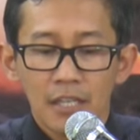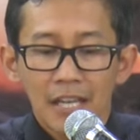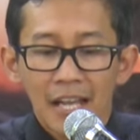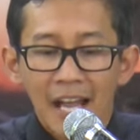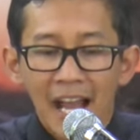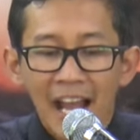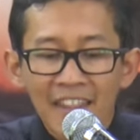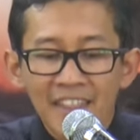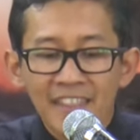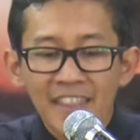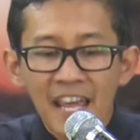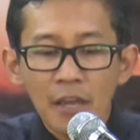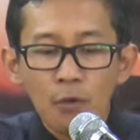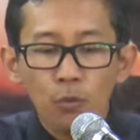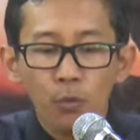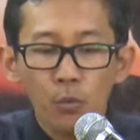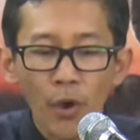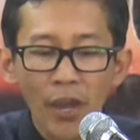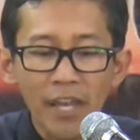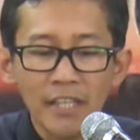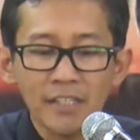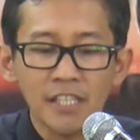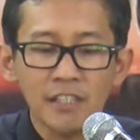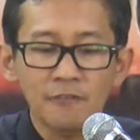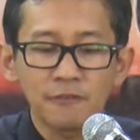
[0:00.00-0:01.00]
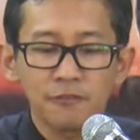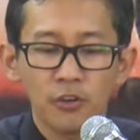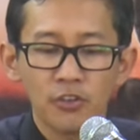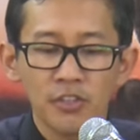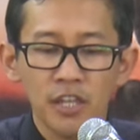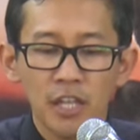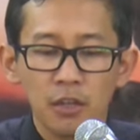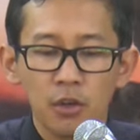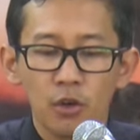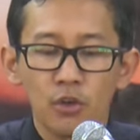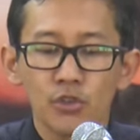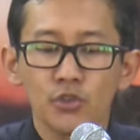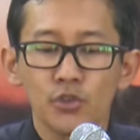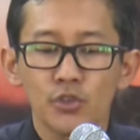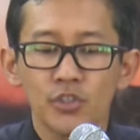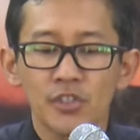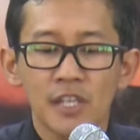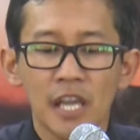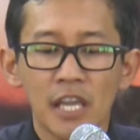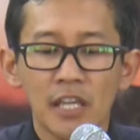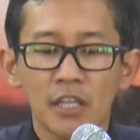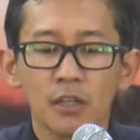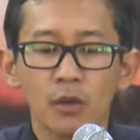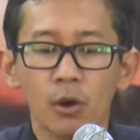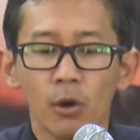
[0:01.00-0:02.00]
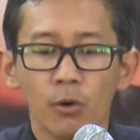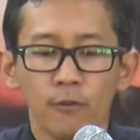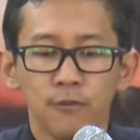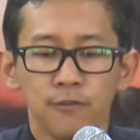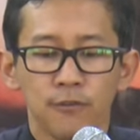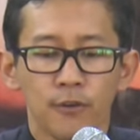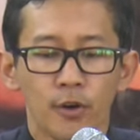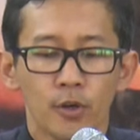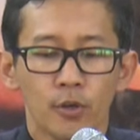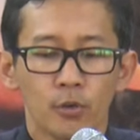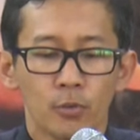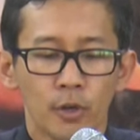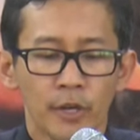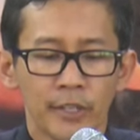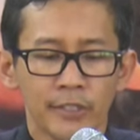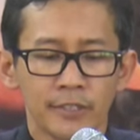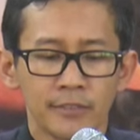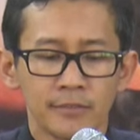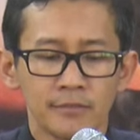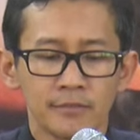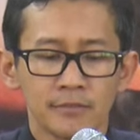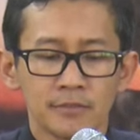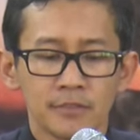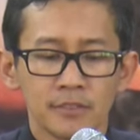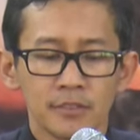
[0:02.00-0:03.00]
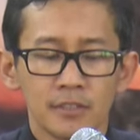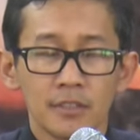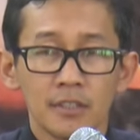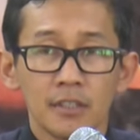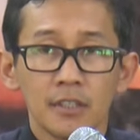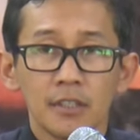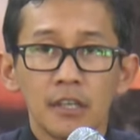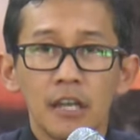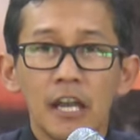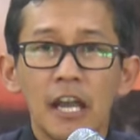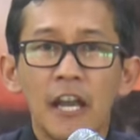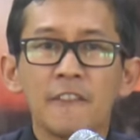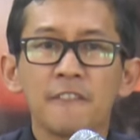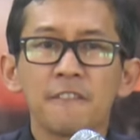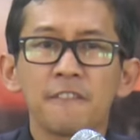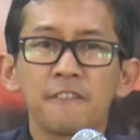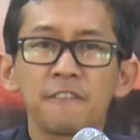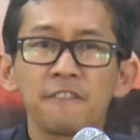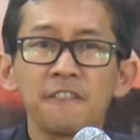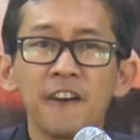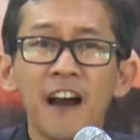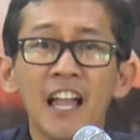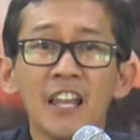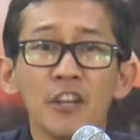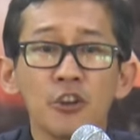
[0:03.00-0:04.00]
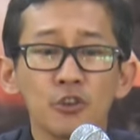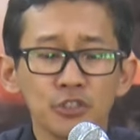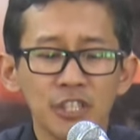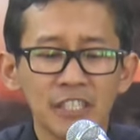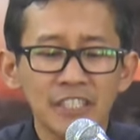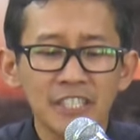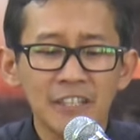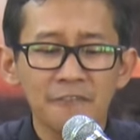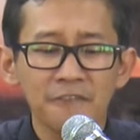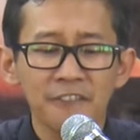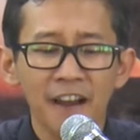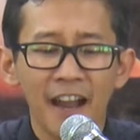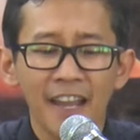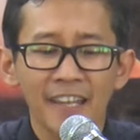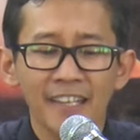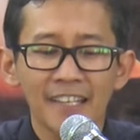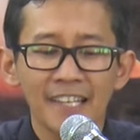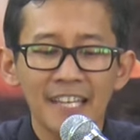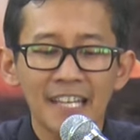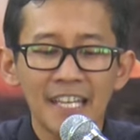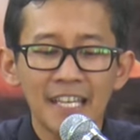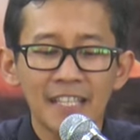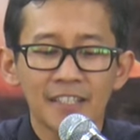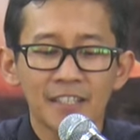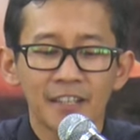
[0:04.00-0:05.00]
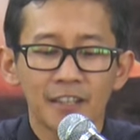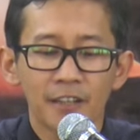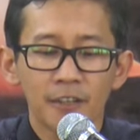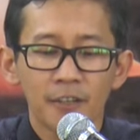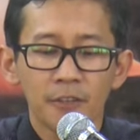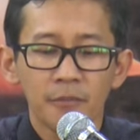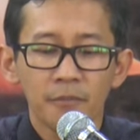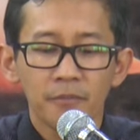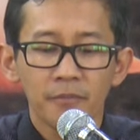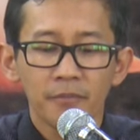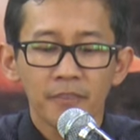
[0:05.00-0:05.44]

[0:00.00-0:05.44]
Had they waited for the Lord to say, Go forward and follow the divine leader,